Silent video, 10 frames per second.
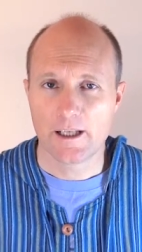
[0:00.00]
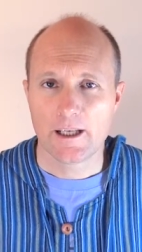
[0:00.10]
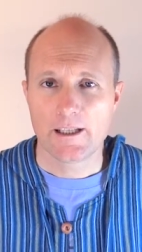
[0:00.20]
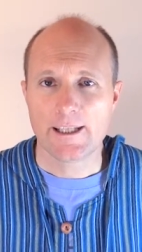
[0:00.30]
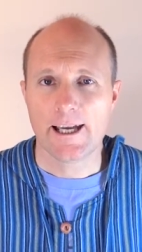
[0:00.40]

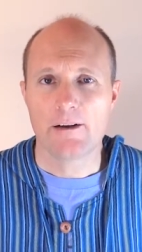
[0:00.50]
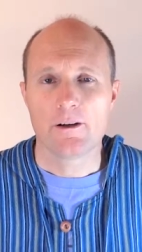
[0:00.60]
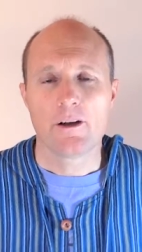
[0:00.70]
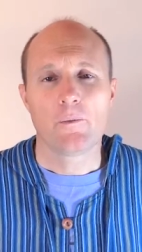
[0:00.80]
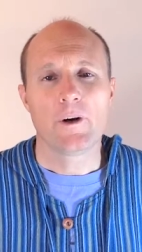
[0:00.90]
Now,
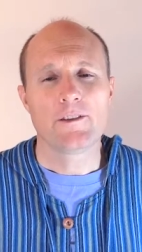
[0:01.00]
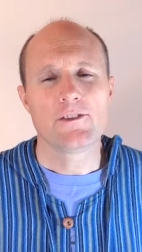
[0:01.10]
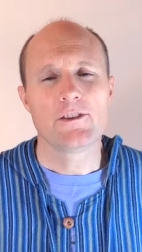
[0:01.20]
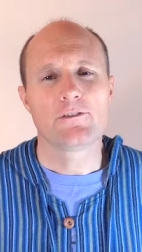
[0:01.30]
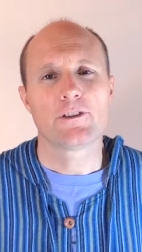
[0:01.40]
once
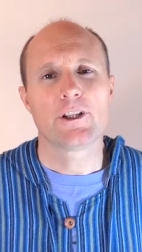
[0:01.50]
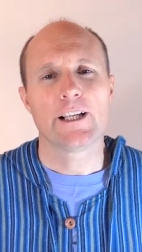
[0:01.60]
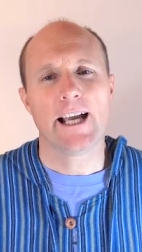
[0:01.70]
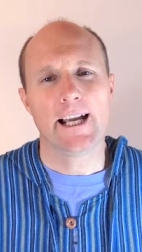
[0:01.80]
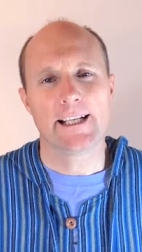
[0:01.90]
you've
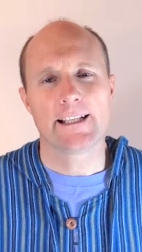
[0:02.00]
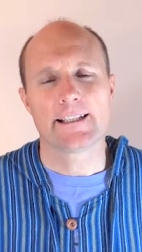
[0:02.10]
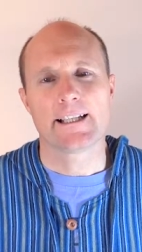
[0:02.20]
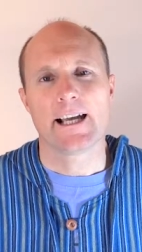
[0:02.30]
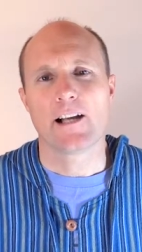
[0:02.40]
created
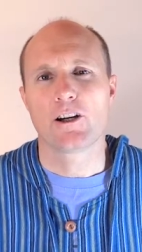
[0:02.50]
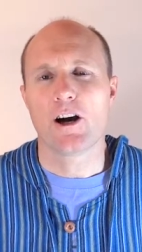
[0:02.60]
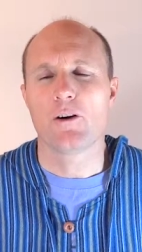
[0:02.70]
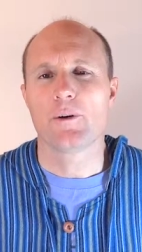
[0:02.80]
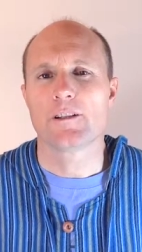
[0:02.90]
a
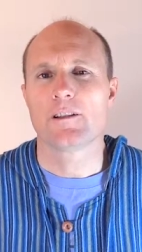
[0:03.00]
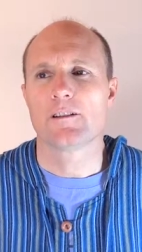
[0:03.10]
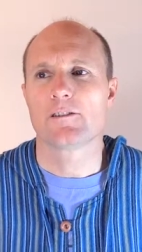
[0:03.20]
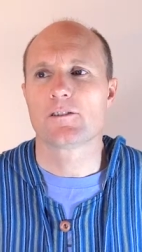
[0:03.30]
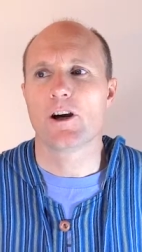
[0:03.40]
goal which
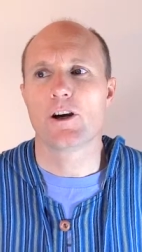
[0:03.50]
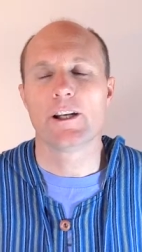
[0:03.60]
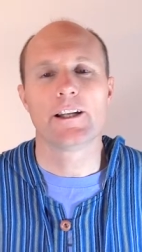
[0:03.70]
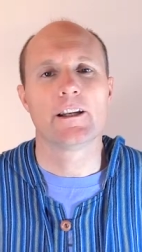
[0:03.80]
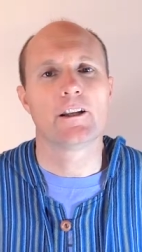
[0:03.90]
is totally
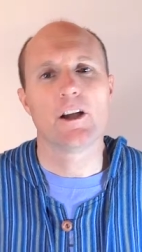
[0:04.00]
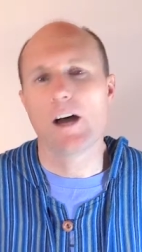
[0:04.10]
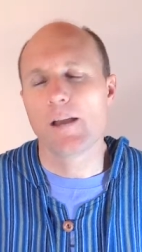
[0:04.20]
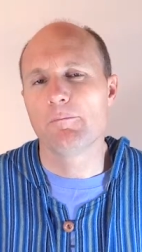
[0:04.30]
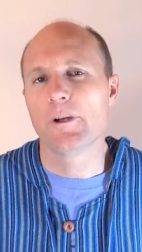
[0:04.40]
in
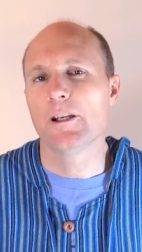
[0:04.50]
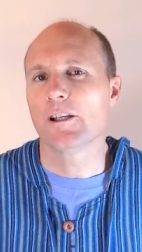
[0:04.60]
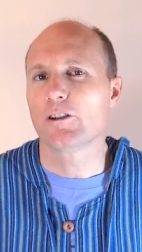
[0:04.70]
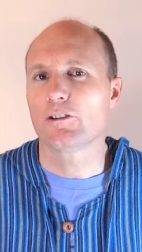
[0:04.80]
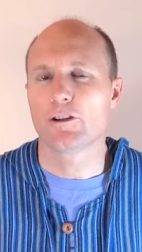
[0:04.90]
alignment
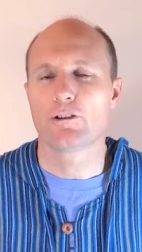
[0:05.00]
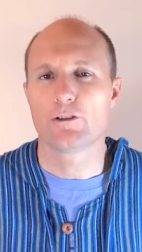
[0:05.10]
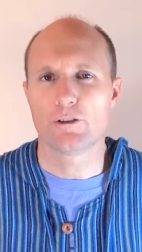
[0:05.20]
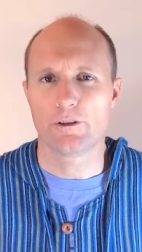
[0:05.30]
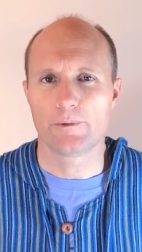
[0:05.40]
and
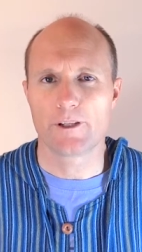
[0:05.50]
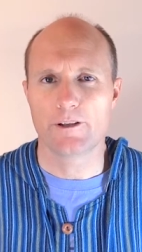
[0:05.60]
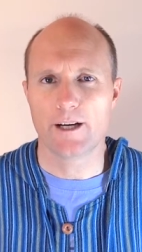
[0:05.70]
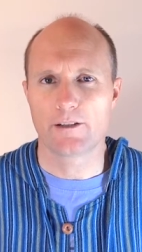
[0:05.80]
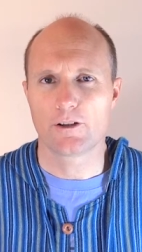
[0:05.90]
congruent with your
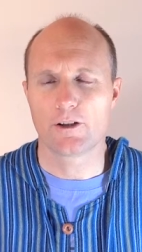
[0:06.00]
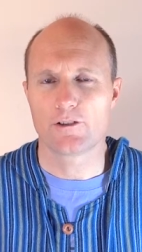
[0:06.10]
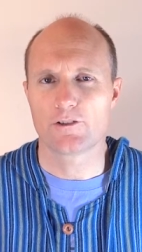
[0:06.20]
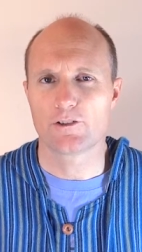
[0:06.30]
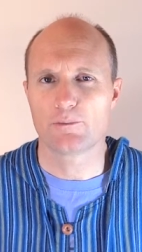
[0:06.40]

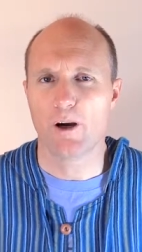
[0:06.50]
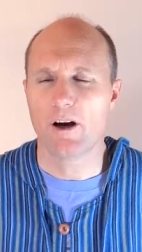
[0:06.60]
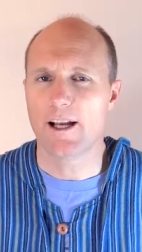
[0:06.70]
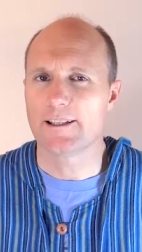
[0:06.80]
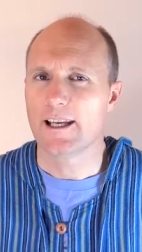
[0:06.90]
unconscious
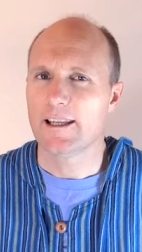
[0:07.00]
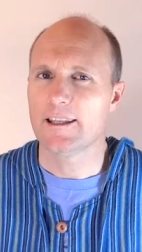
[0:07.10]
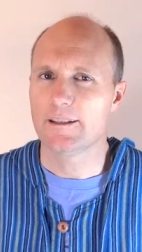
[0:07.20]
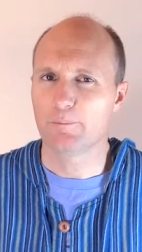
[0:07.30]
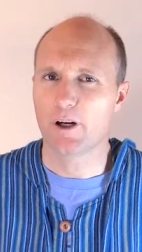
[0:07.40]
mind,
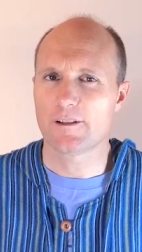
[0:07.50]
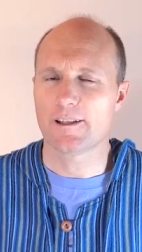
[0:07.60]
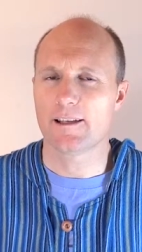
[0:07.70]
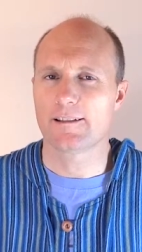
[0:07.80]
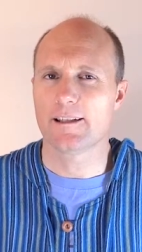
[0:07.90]
this
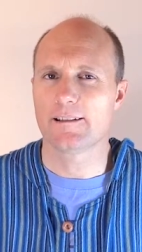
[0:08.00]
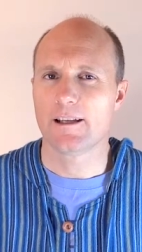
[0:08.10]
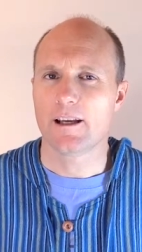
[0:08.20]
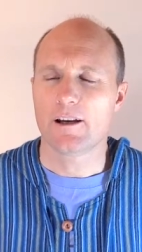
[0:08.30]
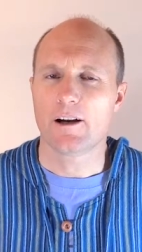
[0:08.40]
process is
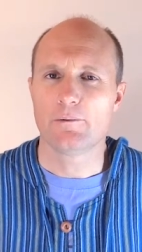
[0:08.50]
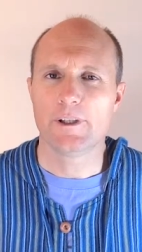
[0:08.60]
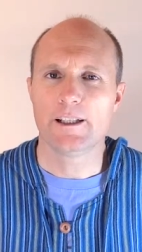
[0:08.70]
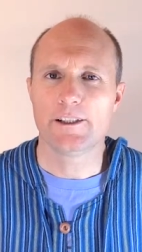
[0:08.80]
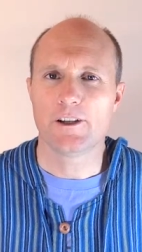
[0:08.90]
a
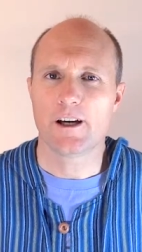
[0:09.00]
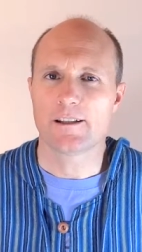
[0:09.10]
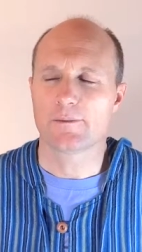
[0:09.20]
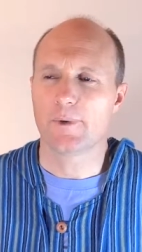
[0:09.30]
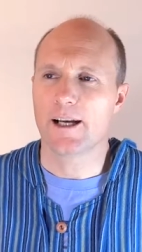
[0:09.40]
really
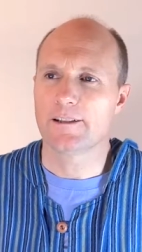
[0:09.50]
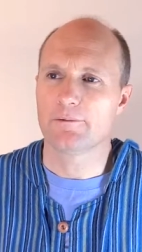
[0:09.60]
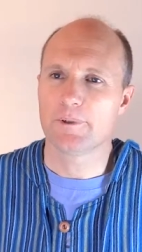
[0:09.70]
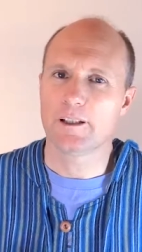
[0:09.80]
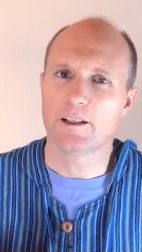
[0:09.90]
nice way to
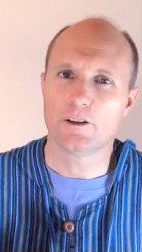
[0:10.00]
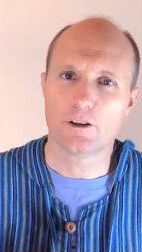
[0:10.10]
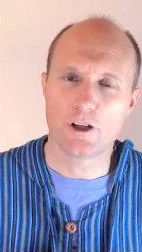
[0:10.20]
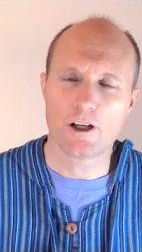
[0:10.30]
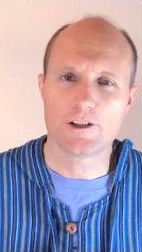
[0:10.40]
really
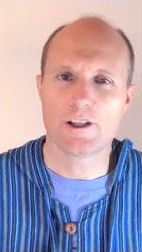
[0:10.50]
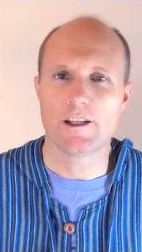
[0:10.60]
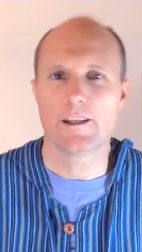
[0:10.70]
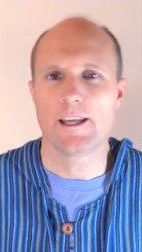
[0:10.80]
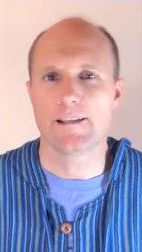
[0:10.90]
lodge it
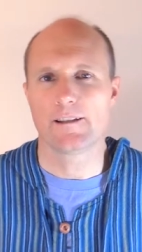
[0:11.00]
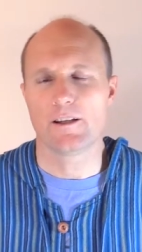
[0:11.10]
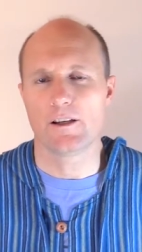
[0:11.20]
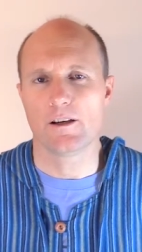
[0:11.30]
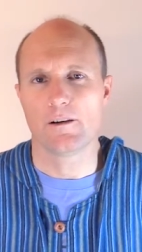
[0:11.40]
in there so
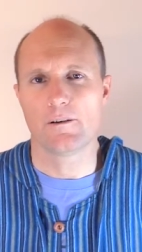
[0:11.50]
your